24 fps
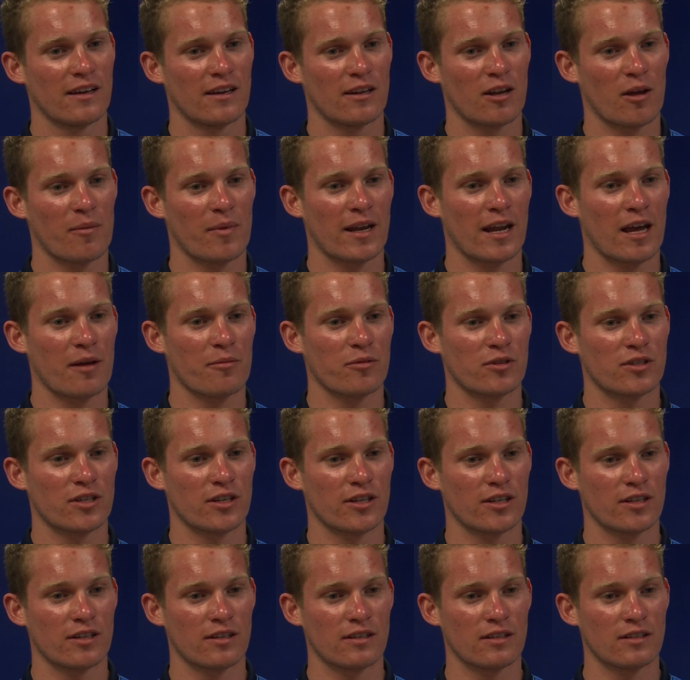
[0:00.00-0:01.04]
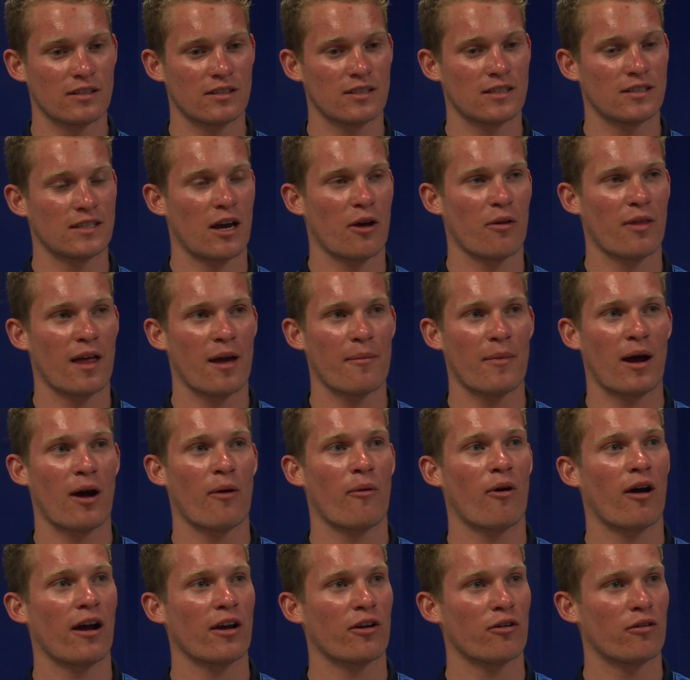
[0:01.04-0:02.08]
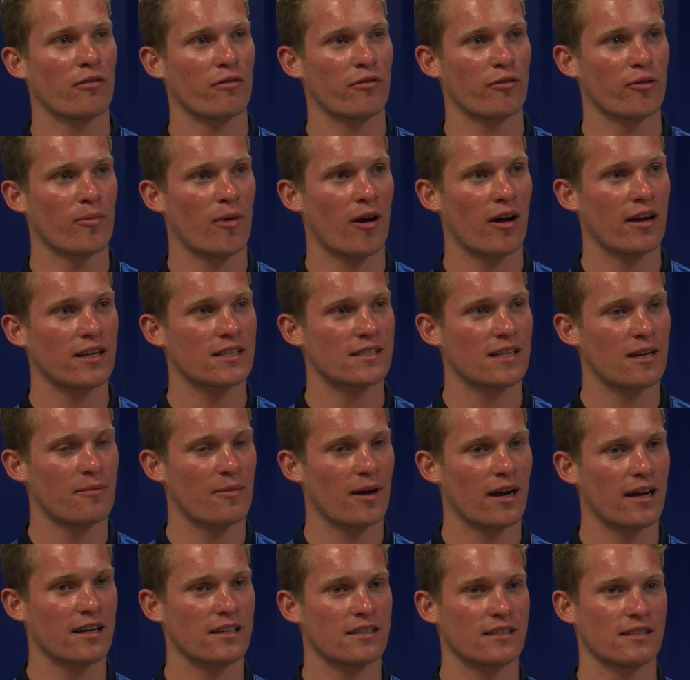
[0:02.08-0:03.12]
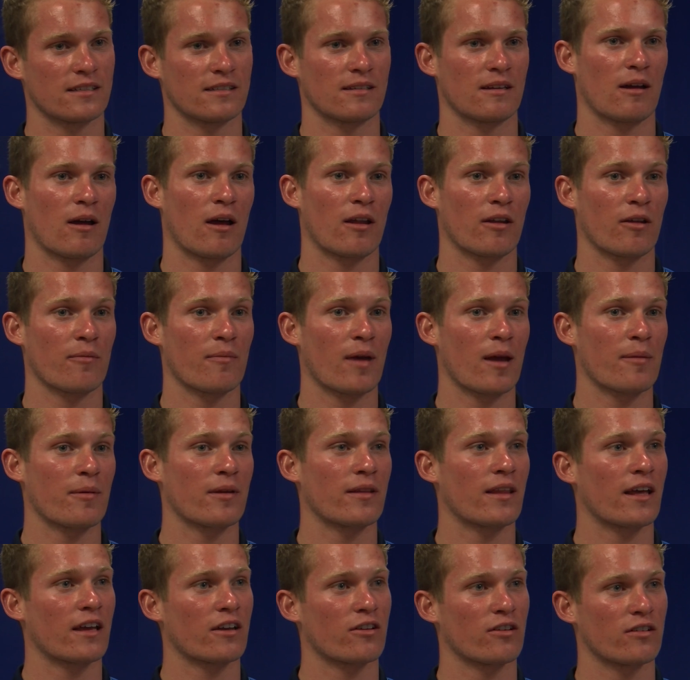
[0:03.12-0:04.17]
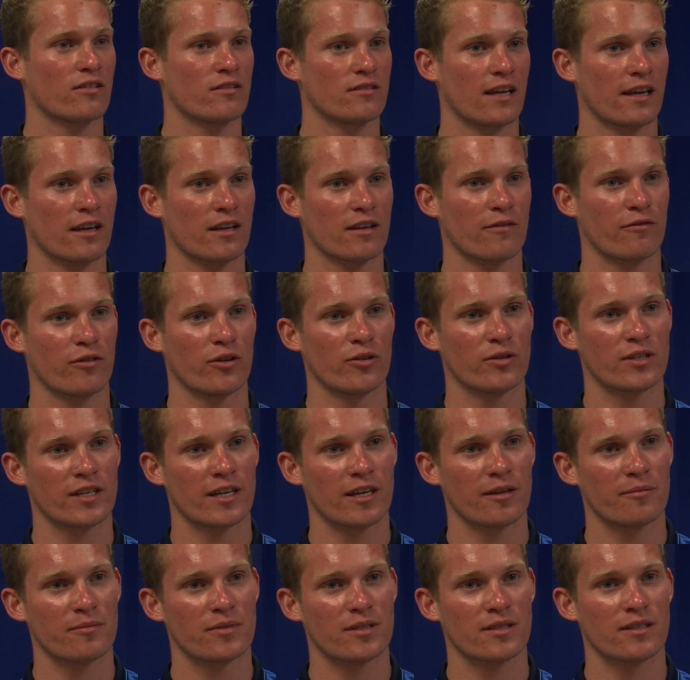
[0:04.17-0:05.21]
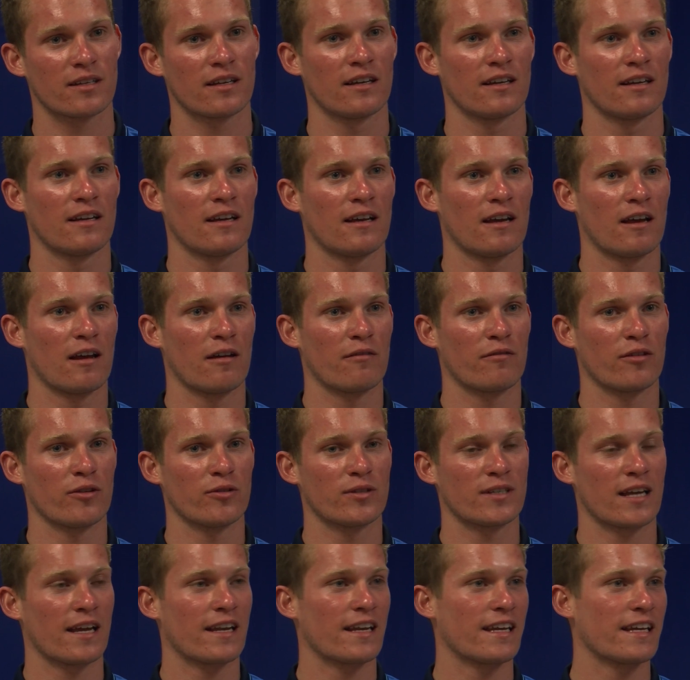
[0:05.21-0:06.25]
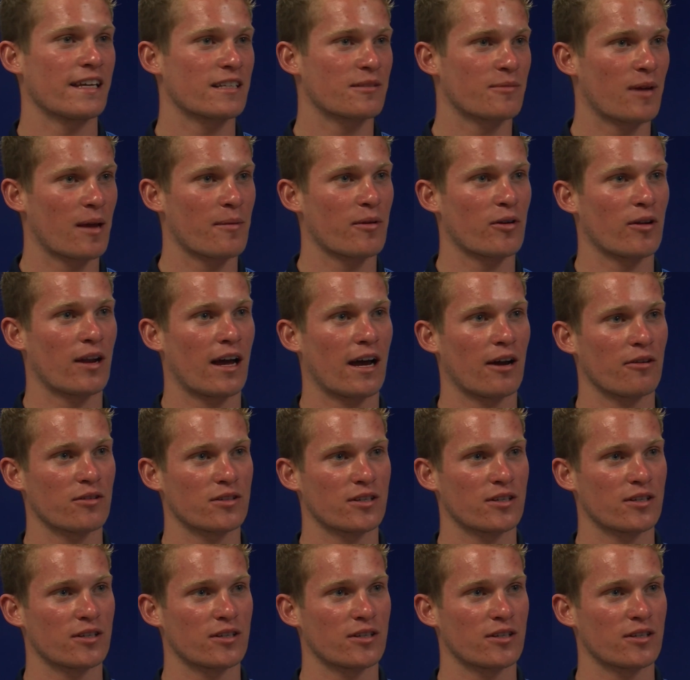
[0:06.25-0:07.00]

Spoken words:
Now, being able to tell them how I got through my setbacks, and then maybe they could take a few tips, a few techniques maybe on how